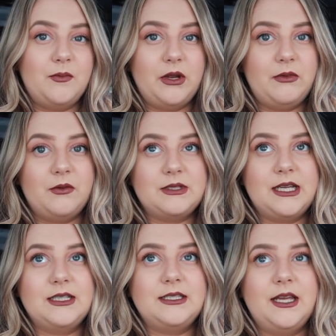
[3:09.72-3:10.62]
appointment was
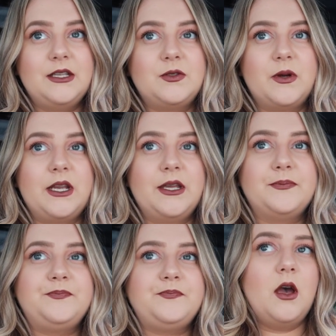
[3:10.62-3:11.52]
at ten twenty.
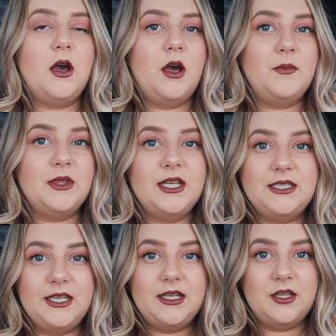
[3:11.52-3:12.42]
Um, they
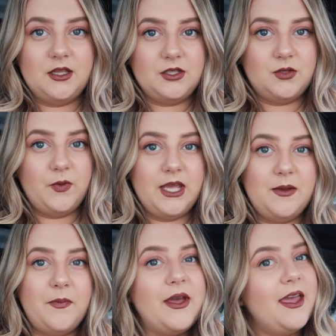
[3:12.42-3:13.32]
did the
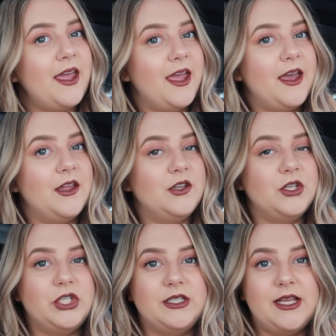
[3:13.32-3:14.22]
sweep, and
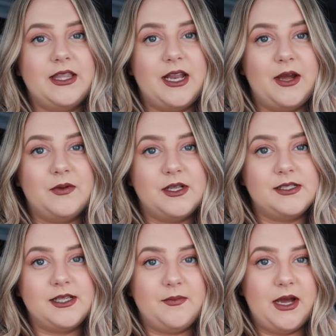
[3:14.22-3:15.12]
she said that I
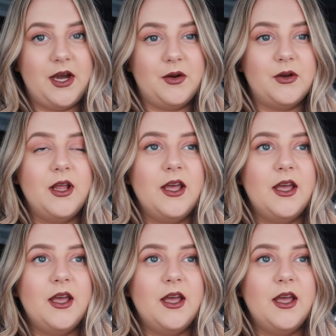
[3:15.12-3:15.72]
was about,